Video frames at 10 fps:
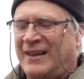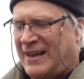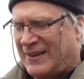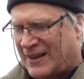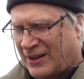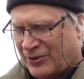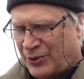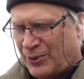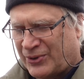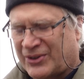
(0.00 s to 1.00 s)
And then I'll
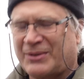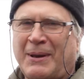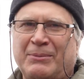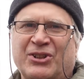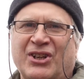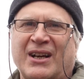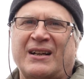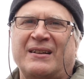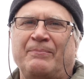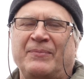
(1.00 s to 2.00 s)
use it to maybe
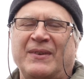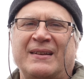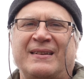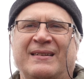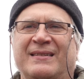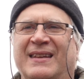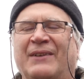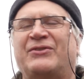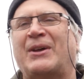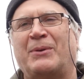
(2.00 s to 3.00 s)
check the f-stop.